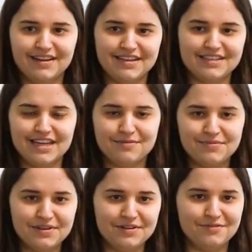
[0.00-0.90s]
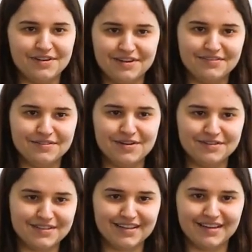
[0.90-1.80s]
an example of one of the
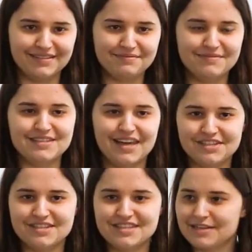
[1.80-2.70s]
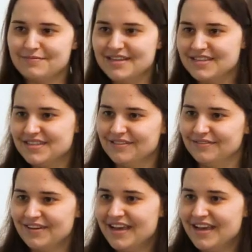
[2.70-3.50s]
most uh, misogynistic pieces of